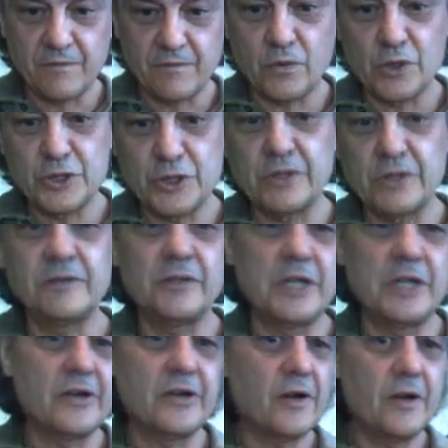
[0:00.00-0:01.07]

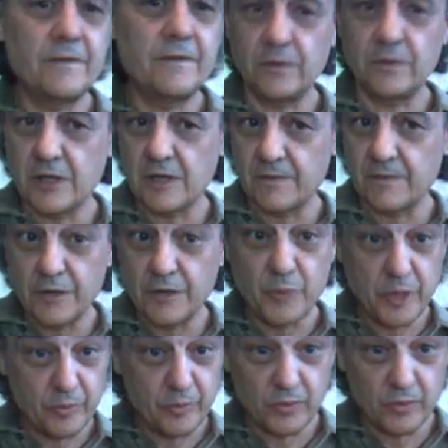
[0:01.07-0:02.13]
Unfortunately, an awful lot of other
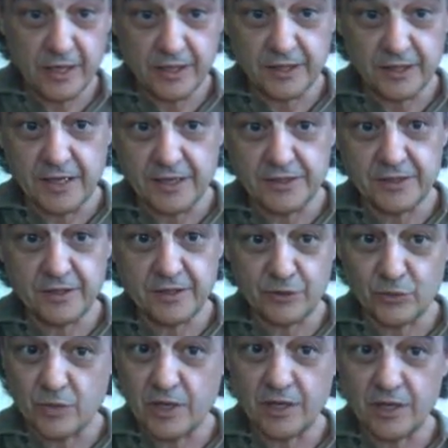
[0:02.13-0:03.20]
people recognized it
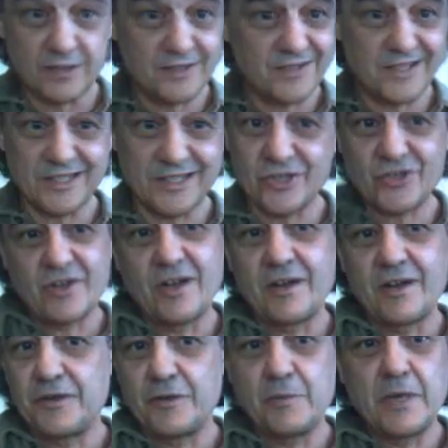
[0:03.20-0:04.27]
as well, and I just got
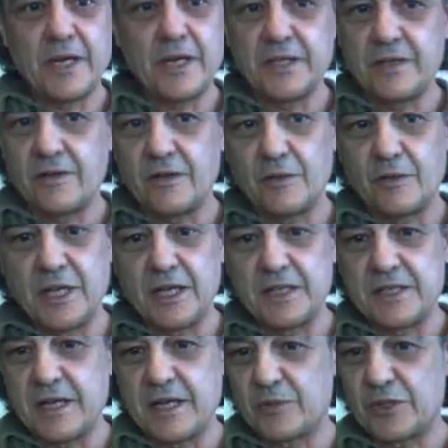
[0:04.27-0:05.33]
undermined in all of my
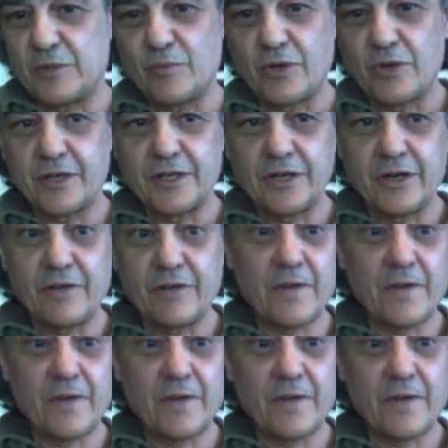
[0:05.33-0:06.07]
attempts to market it.